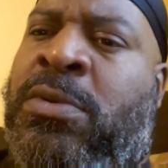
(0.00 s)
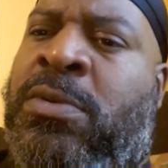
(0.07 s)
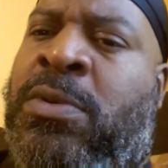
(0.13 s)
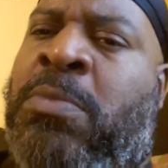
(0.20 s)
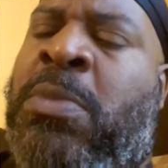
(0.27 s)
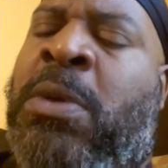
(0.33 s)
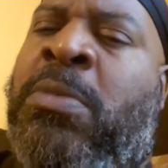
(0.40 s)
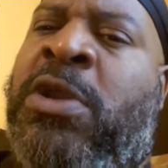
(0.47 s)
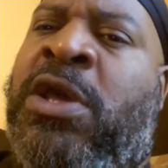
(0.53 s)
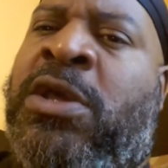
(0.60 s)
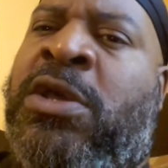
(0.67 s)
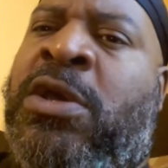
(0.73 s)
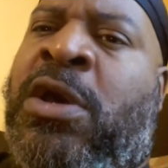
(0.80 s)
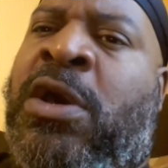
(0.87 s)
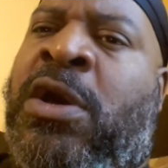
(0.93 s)
Remember
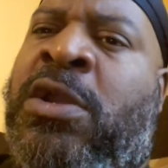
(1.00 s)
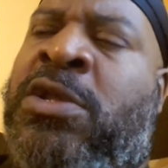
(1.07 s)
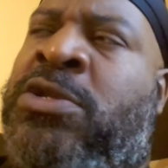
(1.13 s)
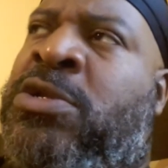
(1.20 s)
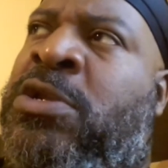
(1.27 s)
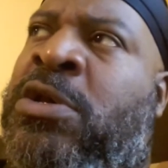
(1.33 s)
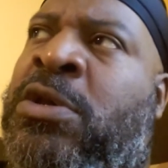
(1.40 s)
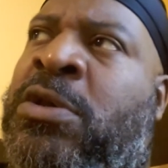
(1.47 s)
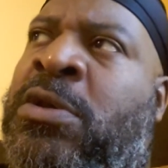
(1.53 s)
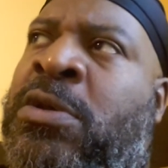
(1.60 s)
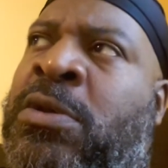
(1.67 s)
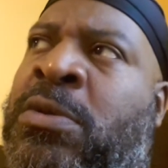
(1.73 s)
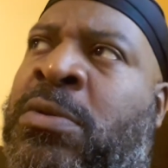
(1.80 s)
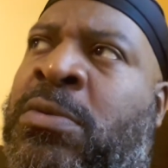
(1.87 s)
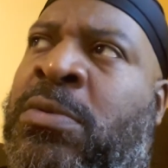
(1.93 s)
that God is
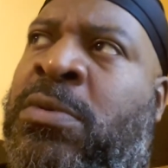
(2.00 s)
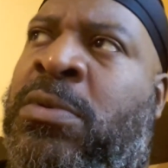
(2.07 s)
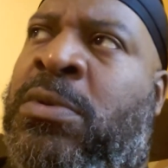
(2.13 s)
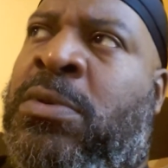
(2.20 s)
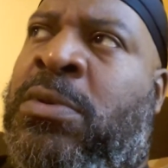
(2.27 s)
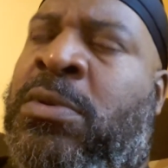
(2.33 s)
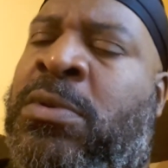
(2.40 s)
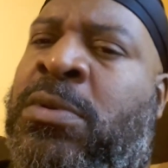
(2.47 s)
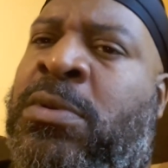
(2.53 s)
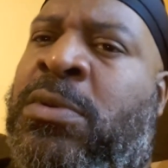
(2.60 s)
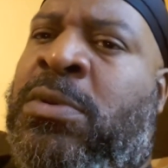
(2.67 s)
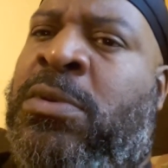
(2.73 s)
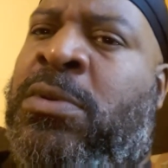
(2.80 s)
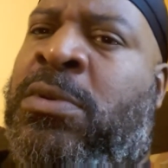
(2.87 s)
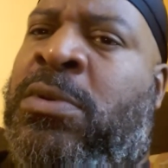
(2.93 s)
love,
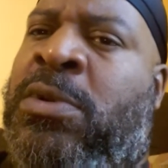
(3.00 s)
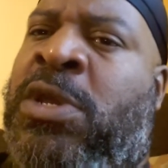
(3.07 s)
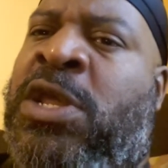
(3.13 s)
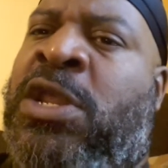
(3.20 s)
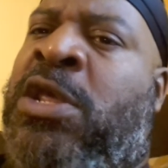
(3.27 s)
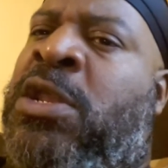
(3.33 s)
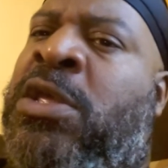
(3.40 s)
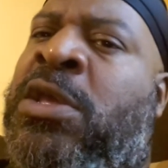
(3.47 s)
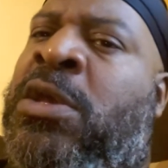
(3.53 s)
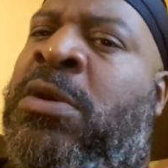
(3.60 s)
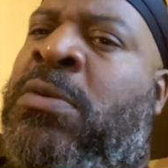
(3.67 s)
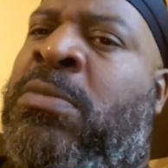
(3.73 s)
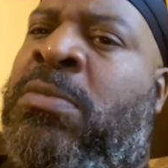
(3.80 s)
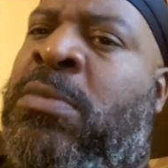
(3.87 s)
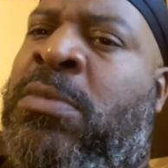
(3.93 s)
and in
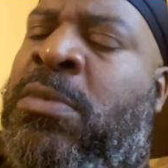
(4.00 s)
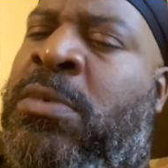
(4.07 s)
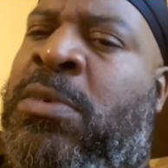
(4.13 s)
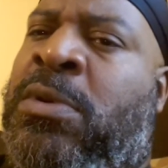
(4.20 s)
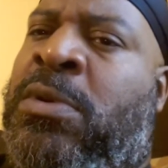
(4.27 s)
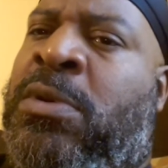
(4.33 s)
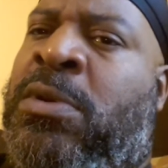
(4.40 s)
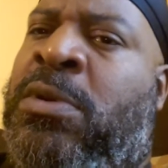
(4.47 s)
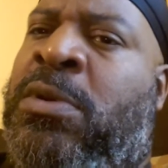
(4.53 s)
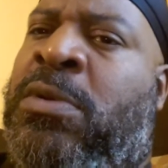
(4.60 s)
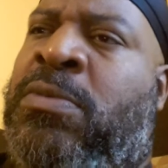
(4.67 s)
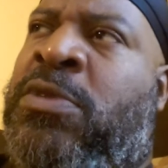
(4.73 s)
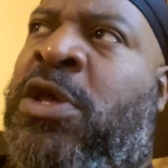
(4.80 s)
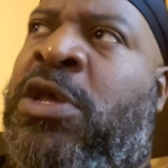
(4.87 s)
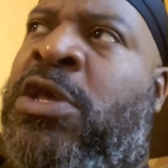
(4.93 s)
Him
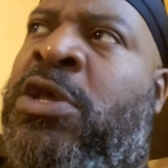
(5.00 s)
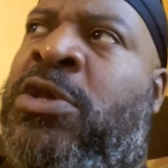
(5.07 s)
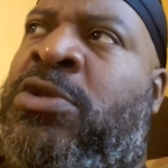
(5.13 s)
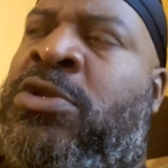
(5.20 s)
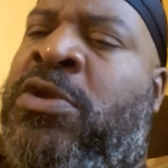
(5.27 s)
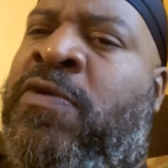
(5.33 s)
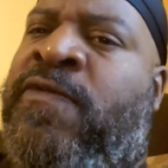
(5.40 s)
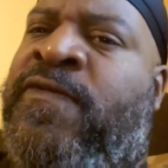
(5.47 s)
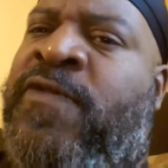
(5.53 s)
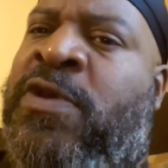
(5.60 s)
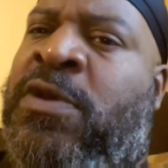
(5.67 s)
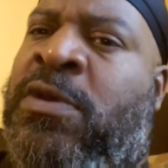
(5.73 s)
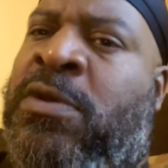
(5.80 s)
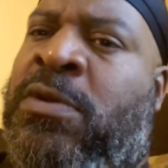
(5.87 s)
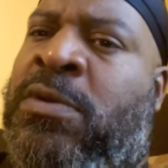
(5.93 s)
there is no
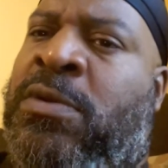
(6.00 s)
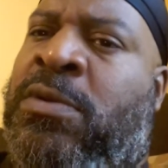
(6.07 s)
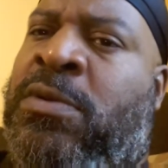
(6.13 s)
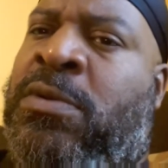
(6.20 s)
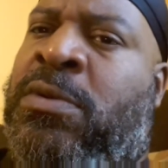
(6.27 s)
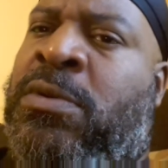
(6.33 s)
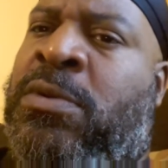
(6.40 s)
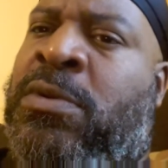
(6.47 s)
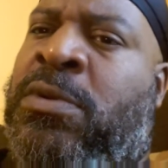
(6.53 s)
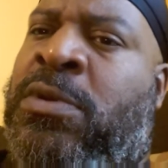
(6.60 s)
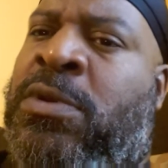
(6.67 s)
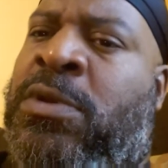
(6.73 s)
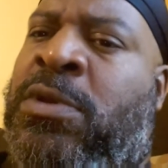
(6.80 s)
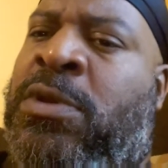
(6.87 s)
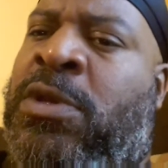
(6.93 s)
fear.
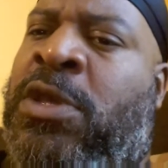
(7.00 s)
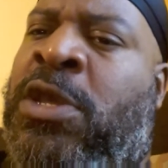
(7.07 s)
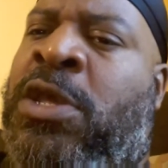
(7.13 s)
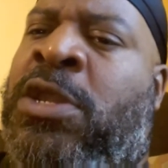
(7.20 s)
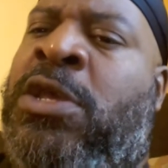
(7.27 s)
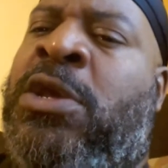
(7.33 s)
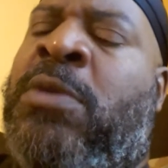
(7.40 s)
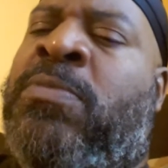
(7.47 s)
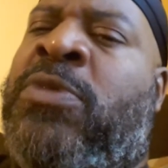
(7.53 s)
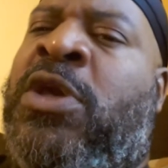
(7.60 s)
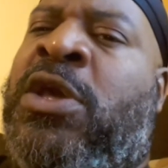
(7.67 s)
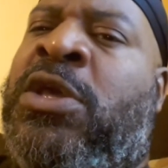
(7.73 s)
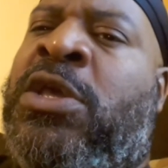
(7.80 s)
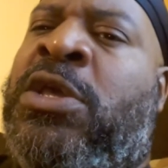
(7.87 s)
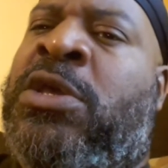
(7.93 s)
In Him
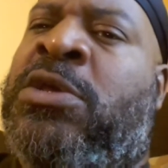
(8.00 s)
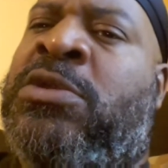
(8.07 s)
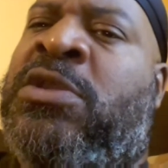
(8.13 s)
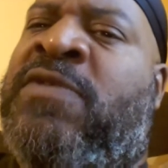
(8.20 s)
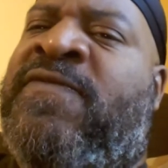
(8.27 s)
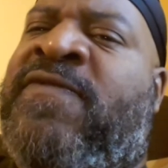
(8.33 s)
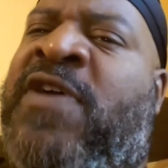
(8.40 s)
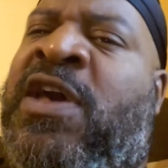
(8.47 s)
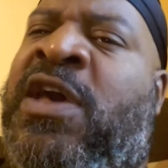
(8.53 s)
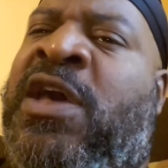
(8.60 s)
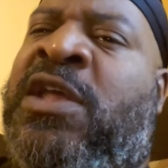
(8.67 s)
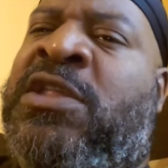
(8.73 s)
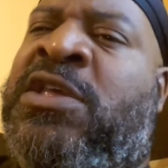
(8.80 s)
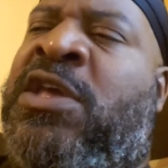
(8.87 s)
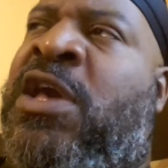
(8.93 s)
there is
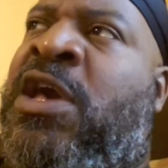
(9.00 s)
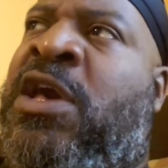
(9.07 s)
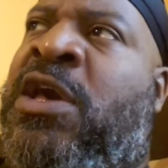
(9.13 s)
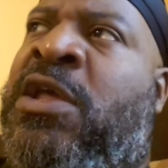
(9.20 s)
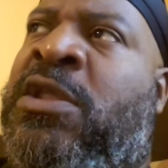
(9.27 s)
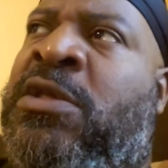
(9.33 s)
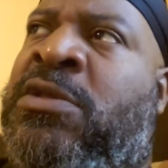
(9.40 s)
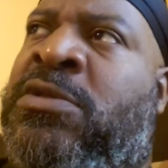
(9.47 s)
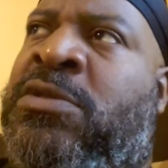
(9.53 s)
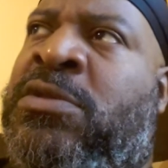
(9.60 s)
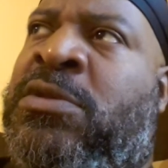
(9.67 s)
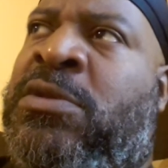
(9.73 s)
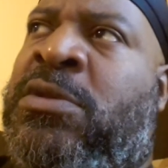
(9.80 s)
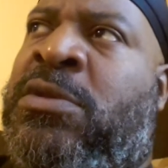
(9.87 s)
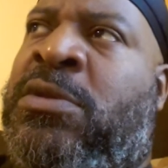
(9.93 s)
divine guidance.
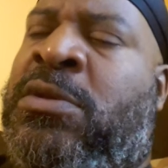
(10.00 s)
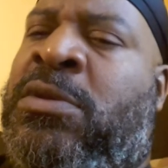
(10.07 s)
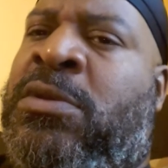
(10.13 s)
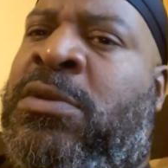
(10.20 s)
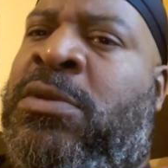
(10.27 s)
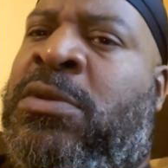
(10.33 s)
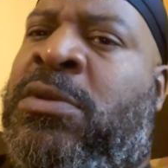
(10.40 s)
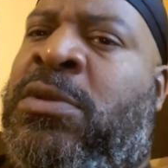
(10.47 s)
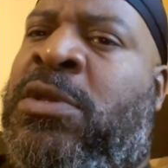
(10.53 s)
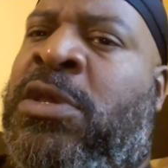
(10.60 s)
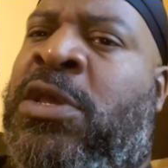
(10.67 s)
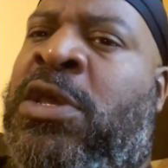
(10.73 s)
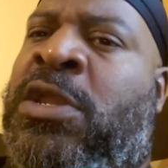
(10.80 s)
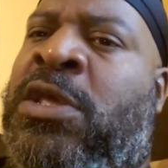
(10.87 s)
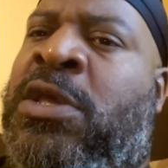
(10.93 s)

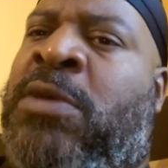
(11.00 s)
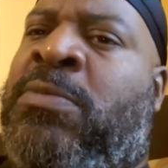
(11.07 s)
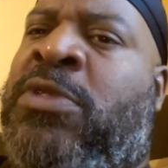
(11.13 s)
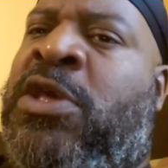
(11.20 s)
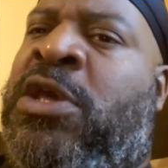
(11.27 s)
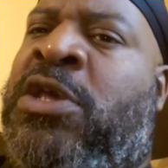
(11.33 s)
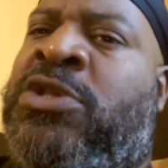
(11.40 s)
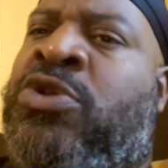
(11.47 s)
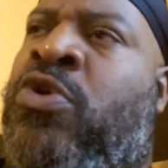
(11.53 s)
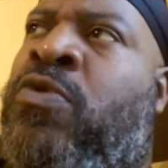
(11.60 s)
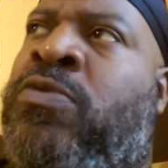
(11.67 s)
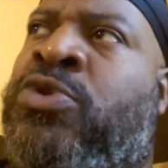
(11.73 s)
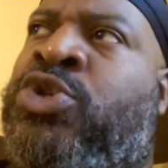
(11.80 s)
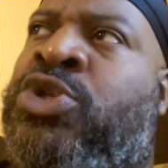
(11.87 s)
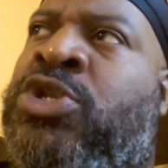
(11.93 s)
In him there is
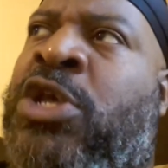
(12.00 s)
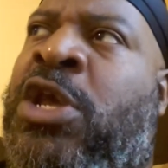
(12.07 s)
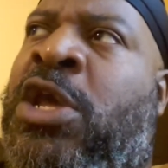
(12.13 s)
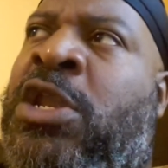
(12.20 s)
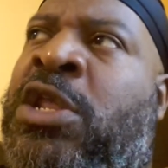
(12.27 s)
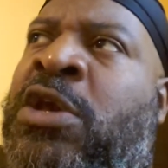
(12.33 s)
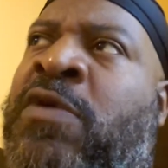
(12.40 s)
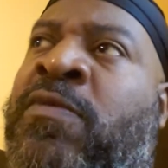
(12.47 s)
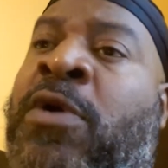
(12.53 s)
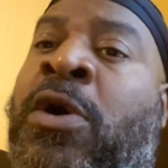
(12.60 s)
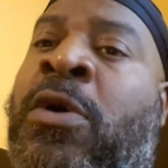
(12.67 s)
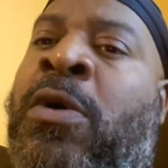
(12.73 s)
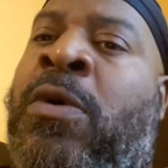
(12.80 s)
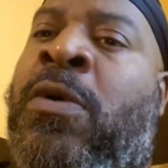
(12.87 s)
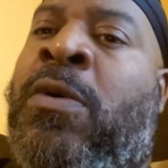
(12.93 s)
overstanding of
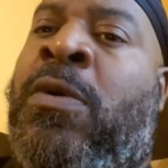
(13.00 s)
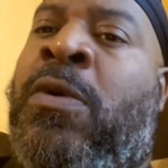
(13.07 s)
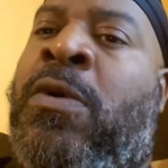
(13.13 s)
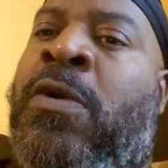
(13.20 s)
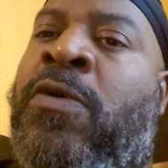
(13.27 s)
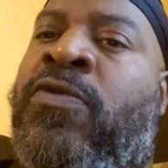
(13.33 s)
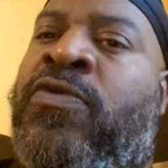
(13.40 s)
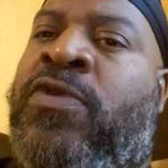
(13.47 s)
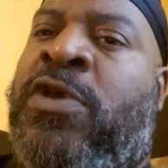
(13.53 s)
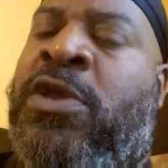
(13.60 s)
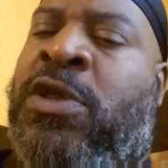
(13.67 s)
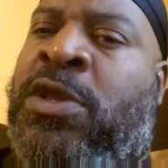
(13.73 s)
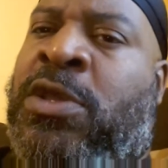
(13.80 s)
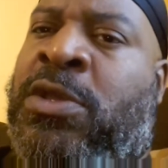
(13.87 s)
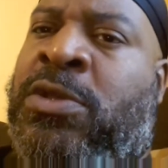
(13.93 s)
all
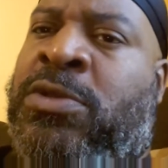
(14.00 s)
things.